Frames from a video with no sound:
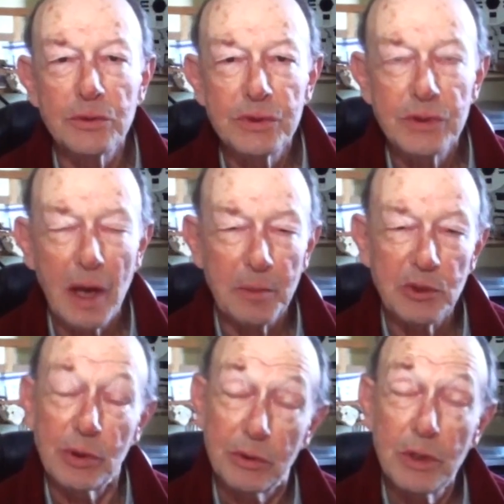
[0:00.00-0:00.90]
I don't
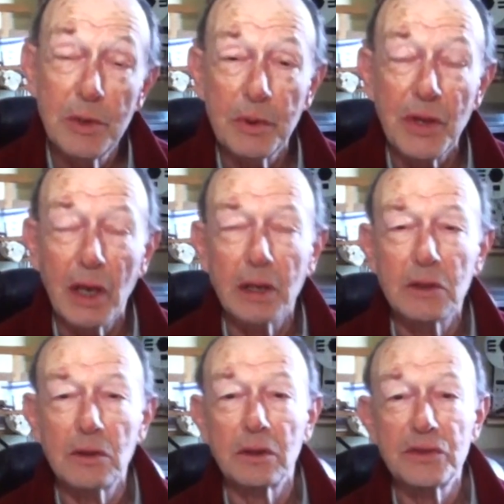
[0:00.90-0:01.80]
happen to agree with
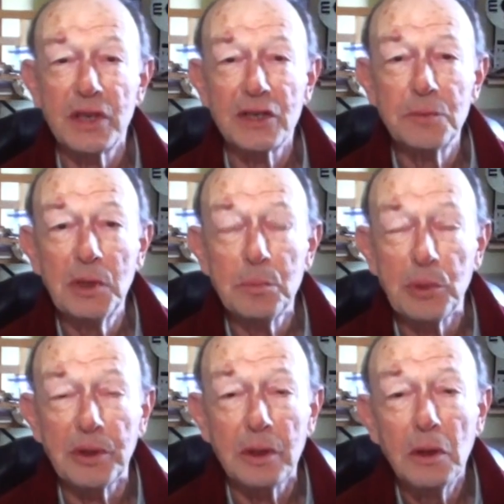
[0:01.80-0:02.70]
that
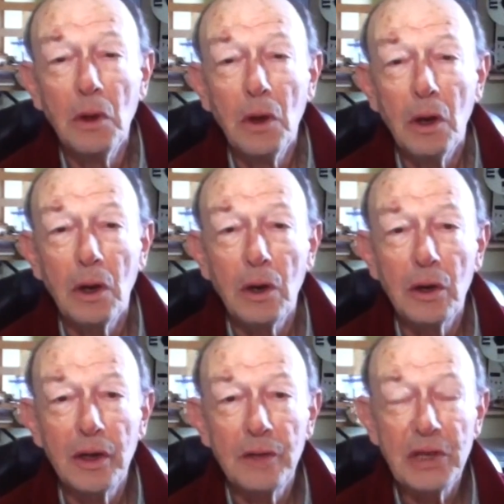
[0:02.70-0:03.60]
assessment, but
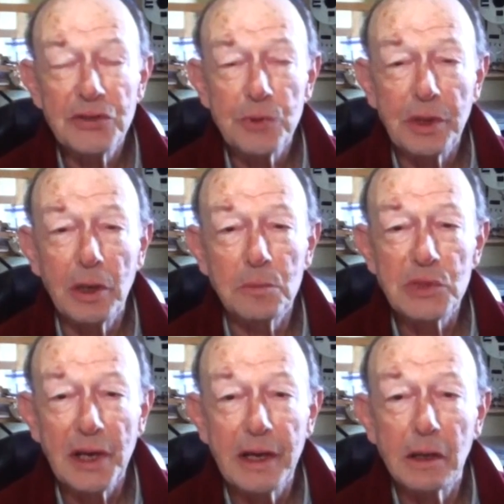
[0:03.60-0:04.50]
if history
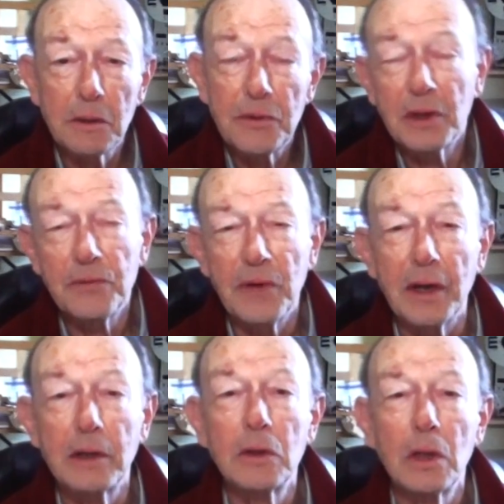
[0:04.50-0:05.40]
comes later, then
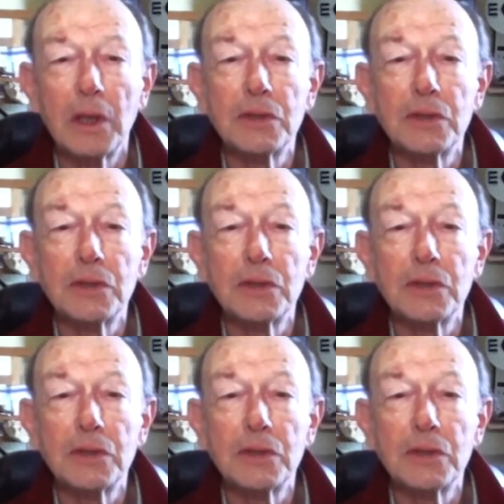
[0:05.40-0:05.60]
fine.